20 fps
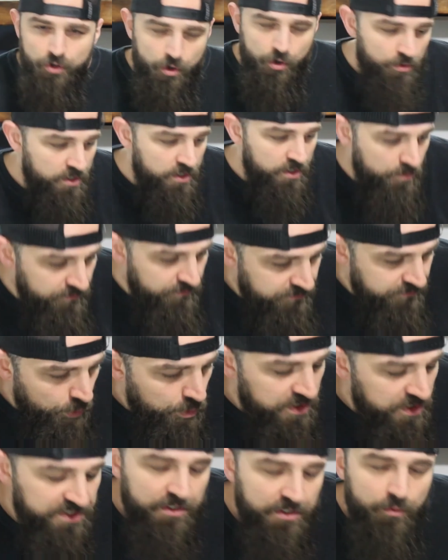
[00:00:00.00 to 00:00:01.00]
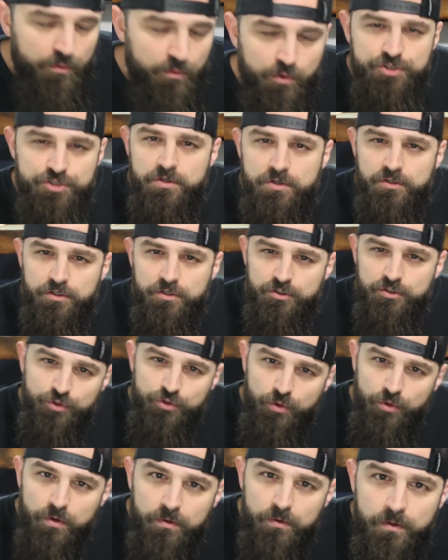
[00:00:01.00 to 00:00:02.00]
only focus on what you can
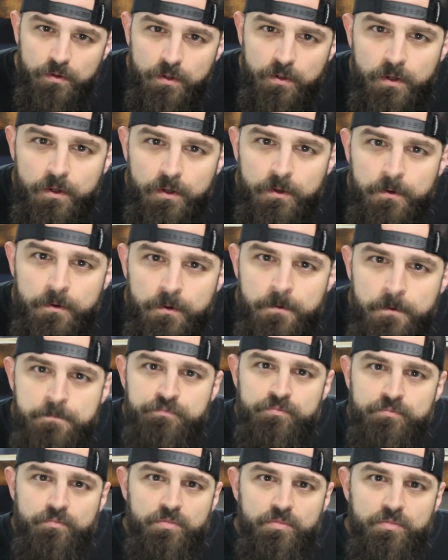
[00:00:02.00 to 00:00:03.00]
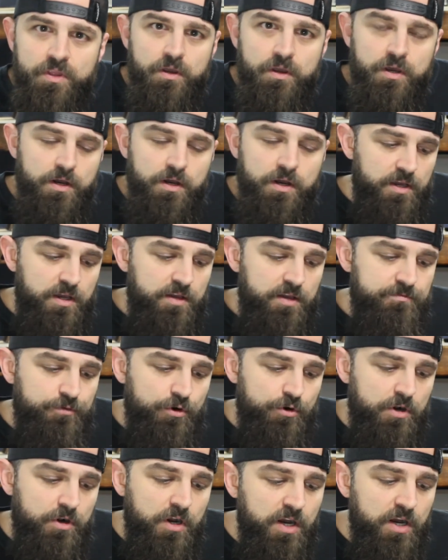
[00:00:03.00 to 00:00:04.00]
control. And
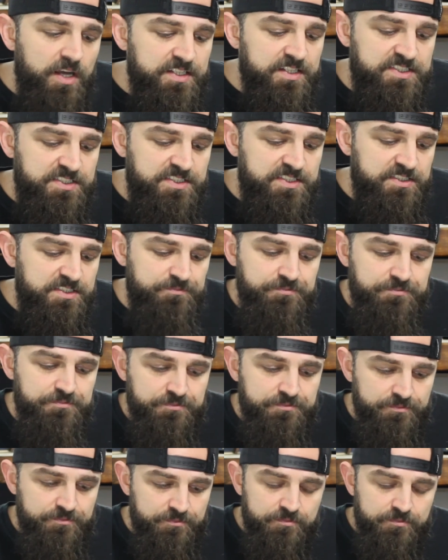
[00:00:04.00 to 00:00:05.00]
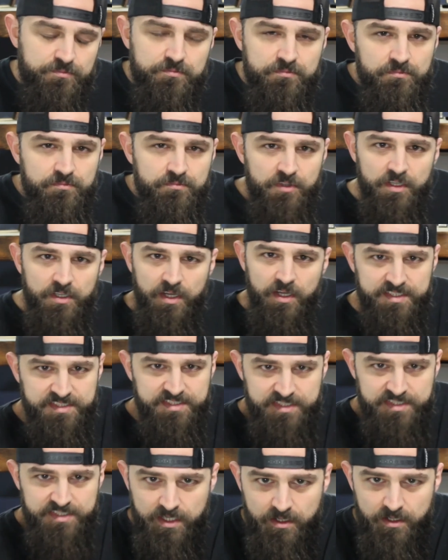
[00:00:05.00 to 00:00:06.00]
for us, like I
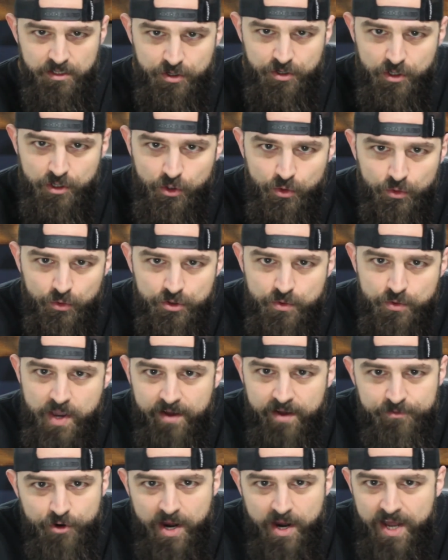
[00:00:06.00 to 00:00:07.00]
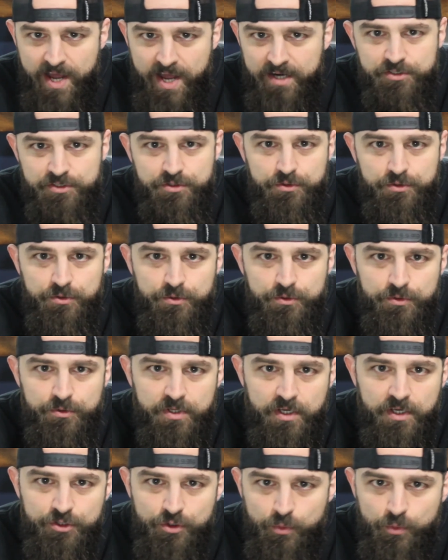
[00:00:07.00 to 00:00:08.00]
said, you have your attitude
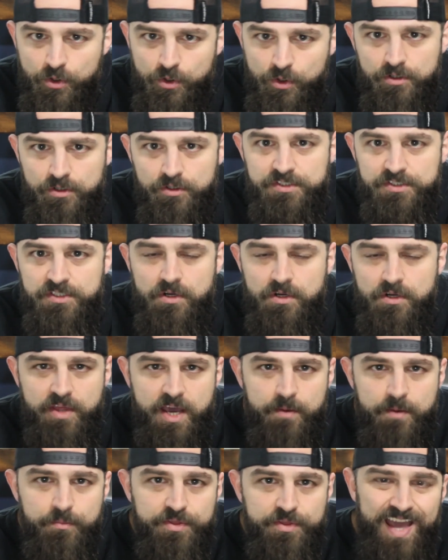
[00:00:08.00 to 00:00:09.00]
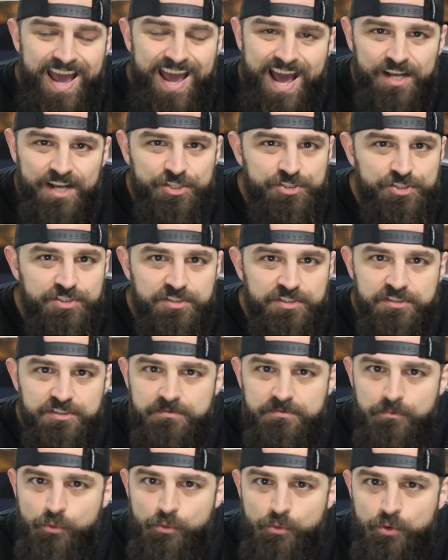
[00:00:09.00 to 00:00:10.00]
and your words and all that, but the
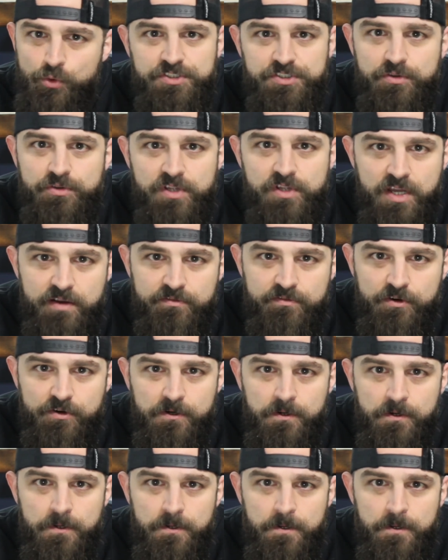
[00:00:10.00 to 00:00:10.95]
actions more so than ever.